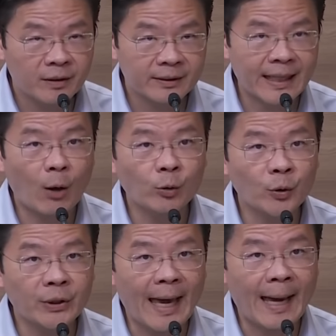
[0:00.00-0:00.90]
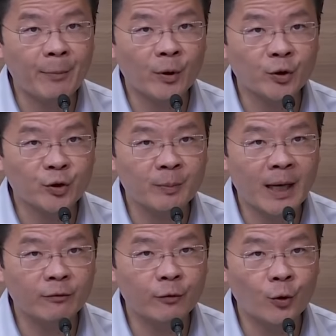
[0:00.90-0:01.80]
Download the app on your
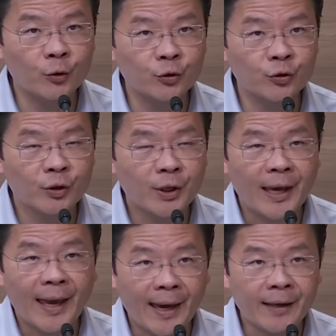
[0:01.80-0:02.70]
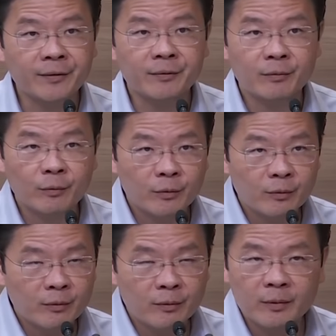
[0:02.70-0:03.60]
smartphones, and
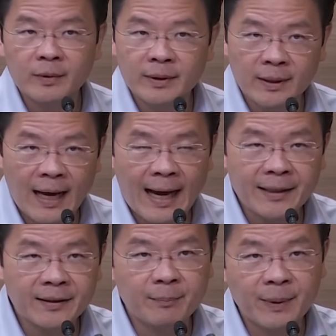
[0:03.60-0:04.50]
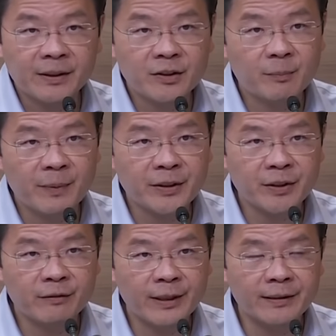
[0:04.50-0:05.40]
the higher the
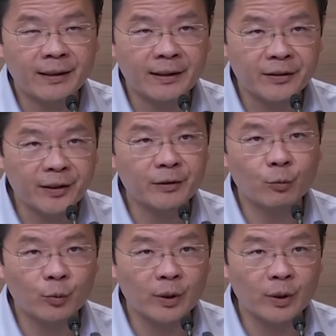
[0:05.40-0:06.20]
participation rate, I think